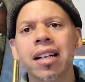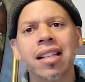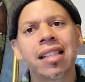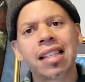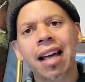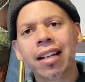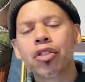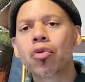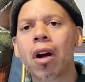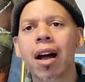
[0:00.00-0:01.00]
It's getting
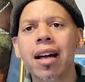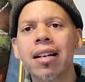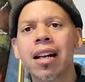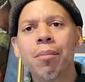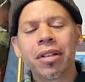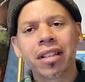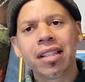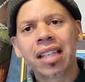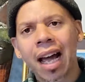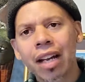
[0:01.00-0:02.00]
dry, but the
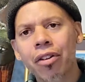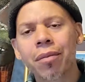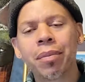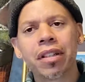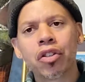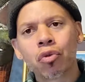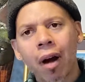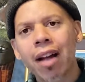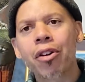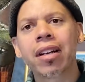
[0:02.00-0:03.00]

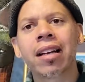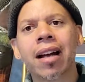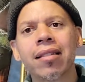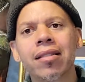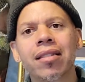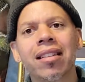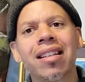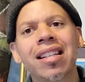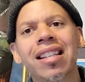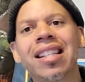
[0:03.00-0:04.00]
drier it gets,
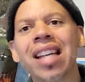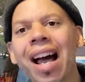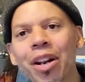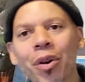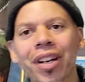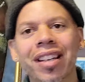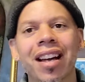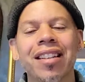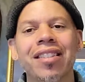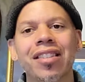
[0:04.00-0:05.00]
the tighter it
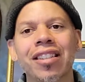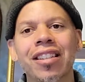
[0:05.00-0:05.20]
gets.